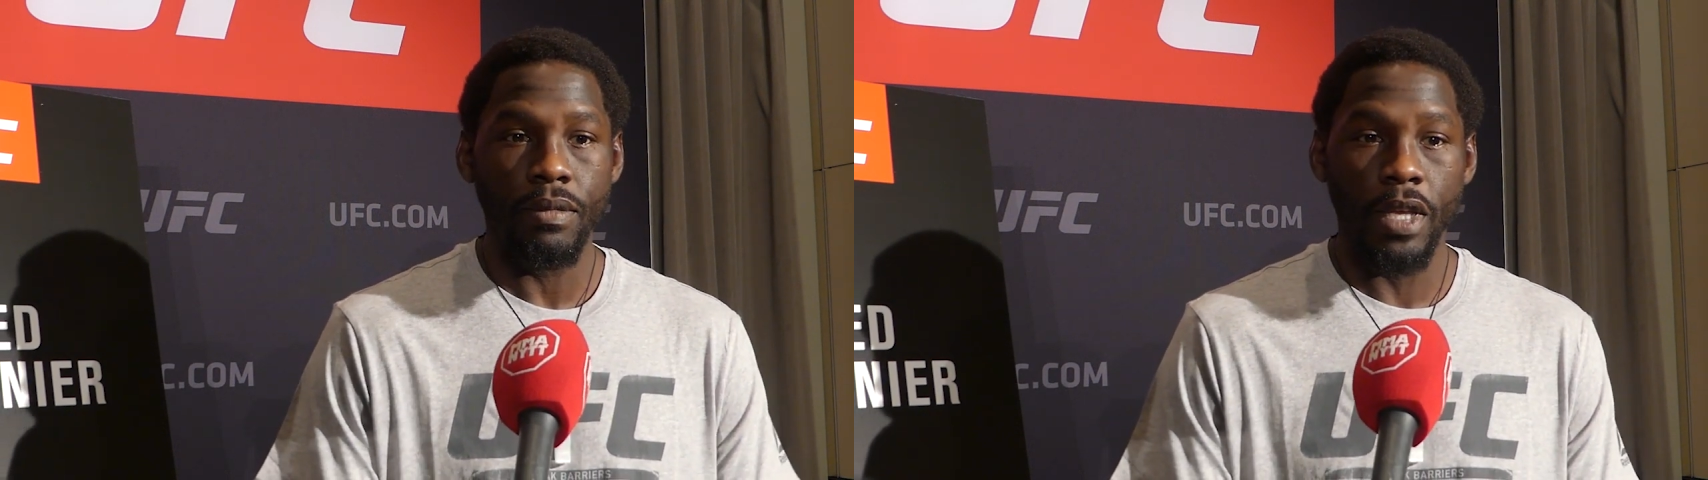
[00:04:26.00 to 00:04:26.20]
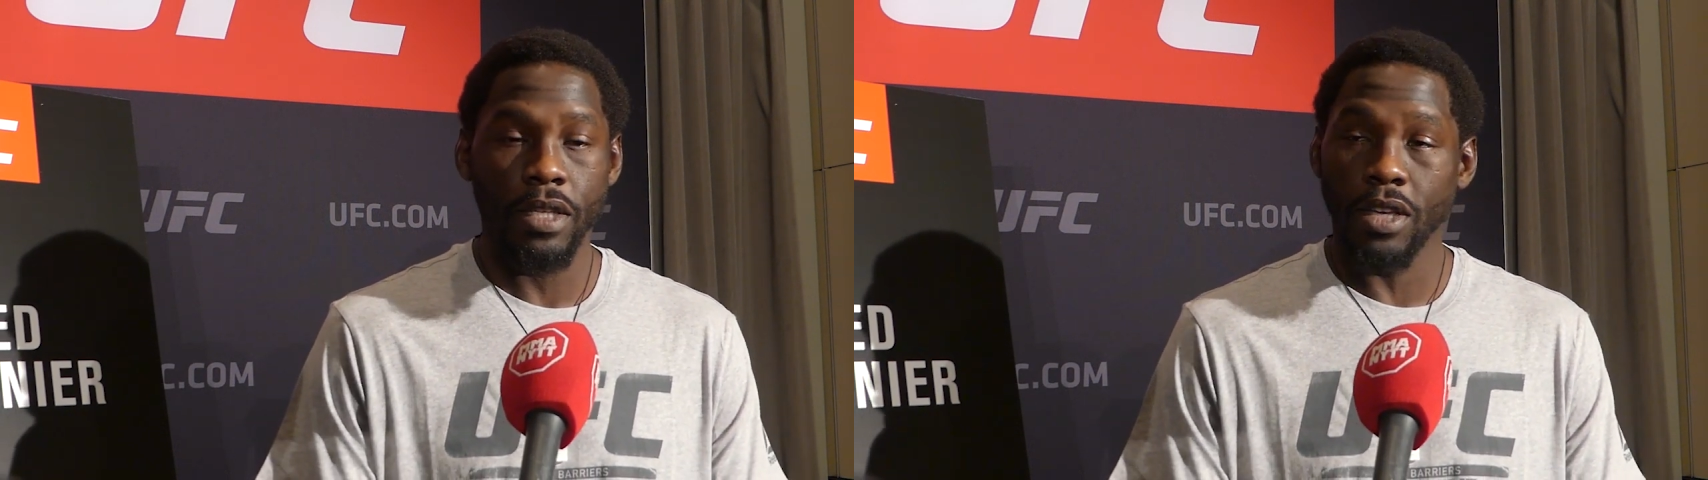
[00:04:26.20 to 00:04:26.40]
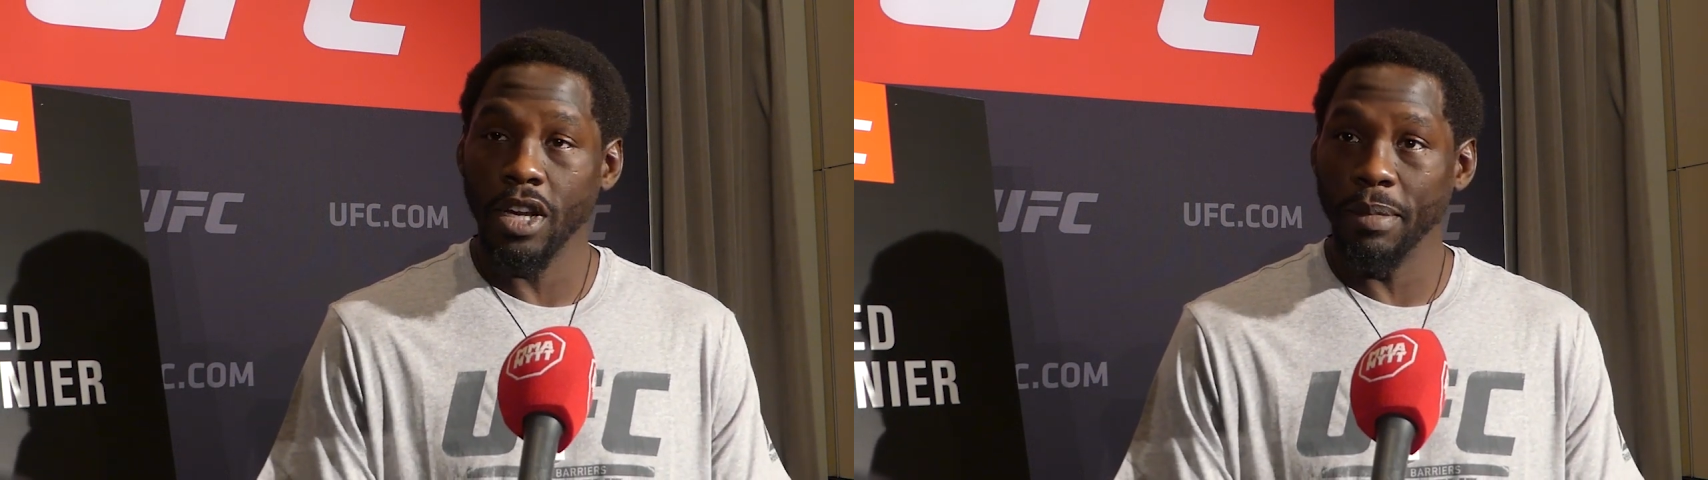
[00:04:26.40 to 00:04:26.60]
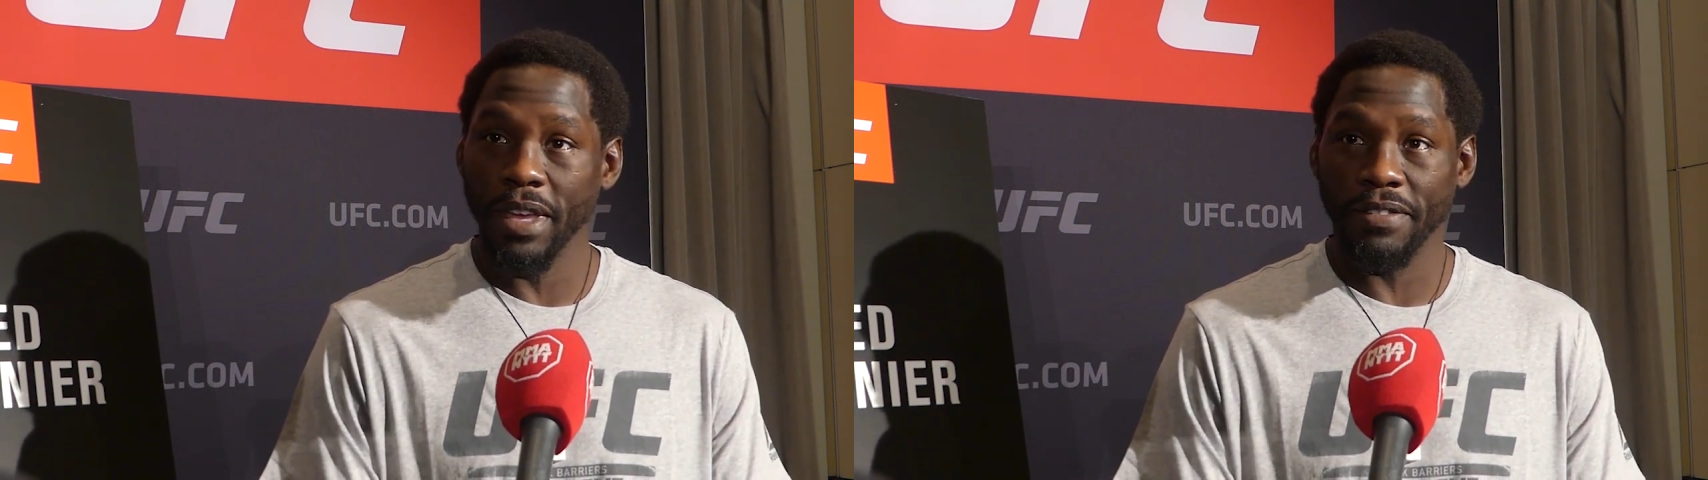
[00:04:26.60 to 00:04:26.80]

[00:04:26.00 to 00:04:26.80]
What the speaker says: it's going to be a